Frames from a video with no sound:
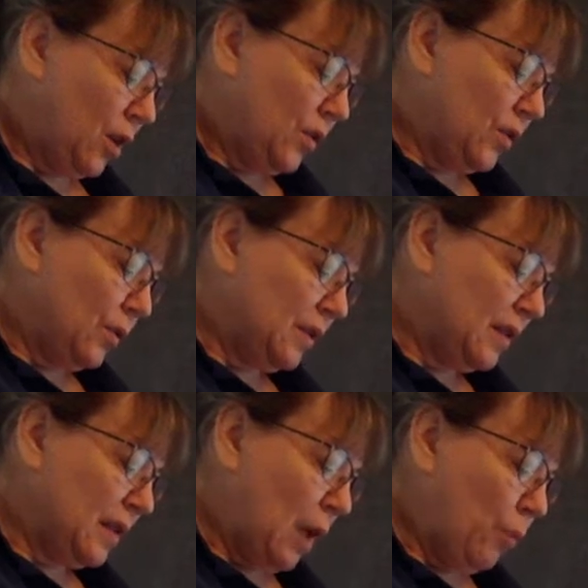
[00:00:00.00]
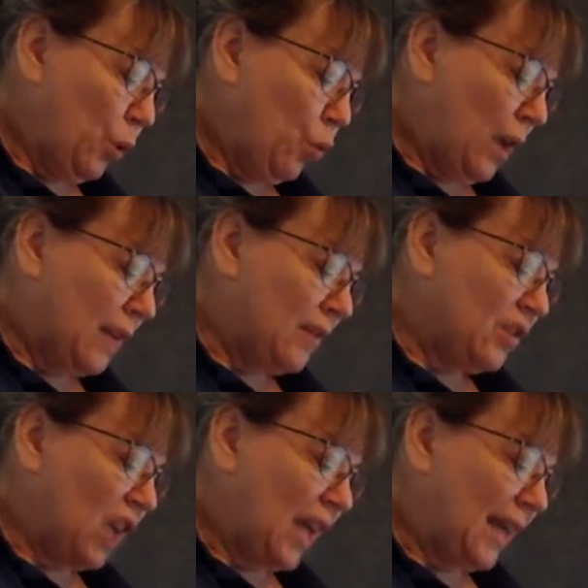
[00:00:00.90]
So it says, number 1,
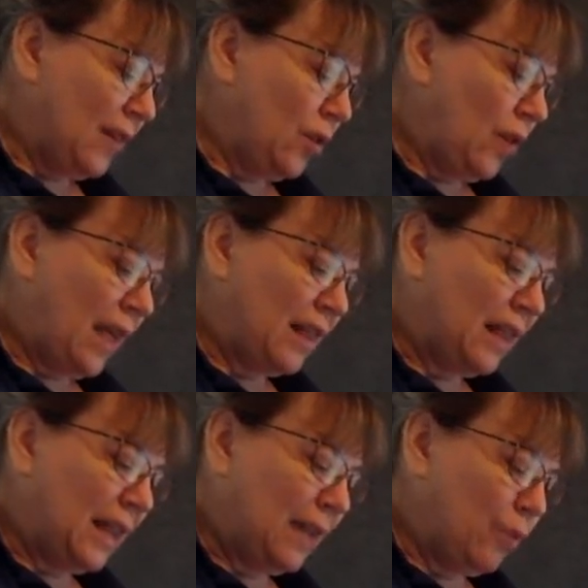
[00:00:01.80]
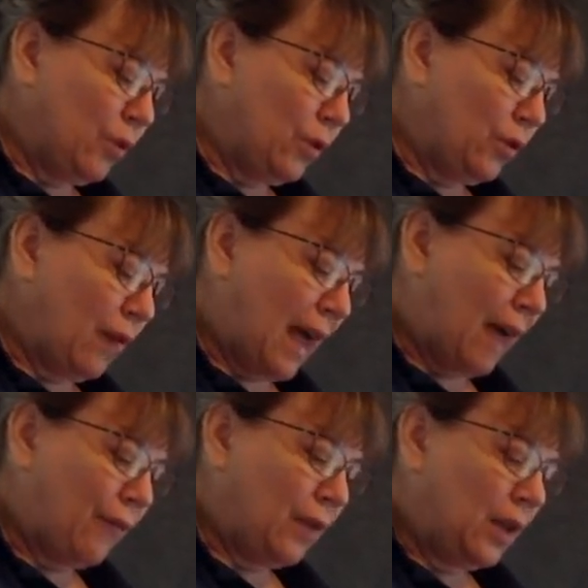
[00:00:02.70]
title and label the graph.
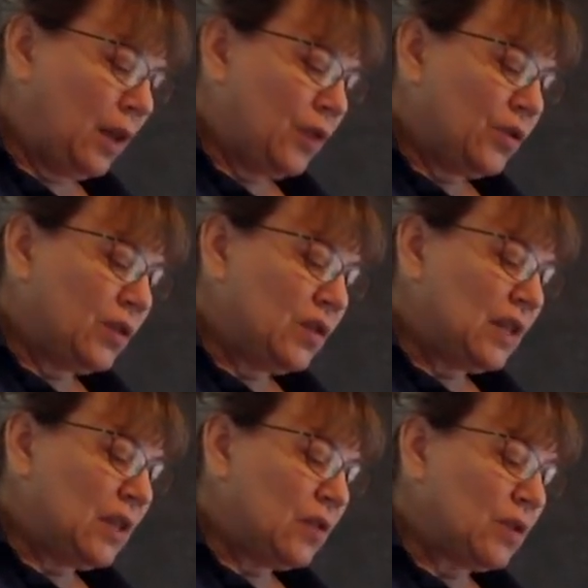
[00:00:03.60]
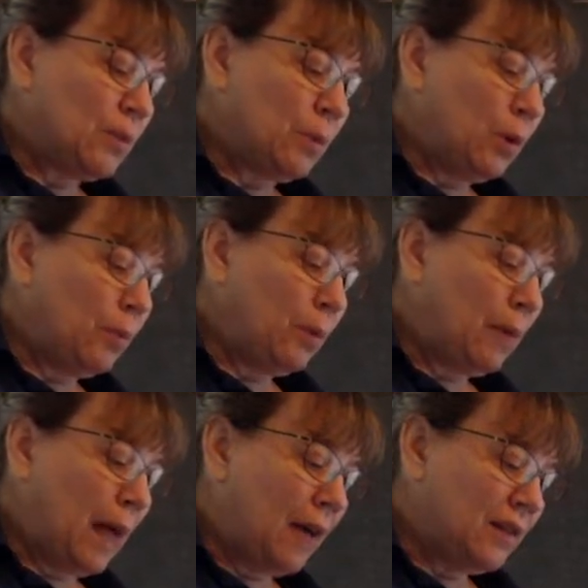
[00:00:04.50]
So you see there's a purple
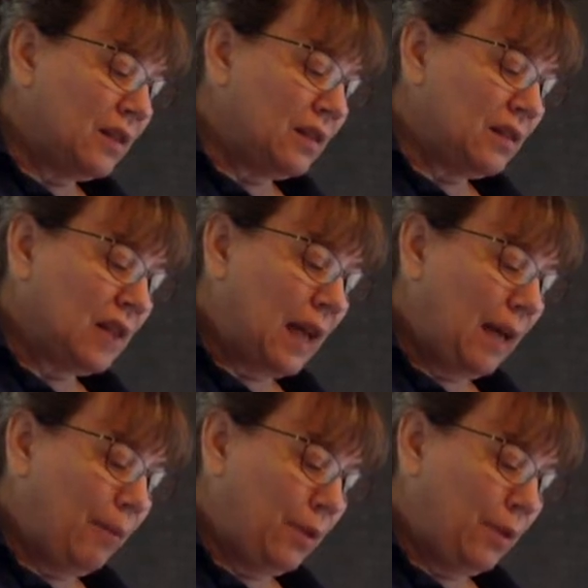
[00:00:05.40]
box at the top.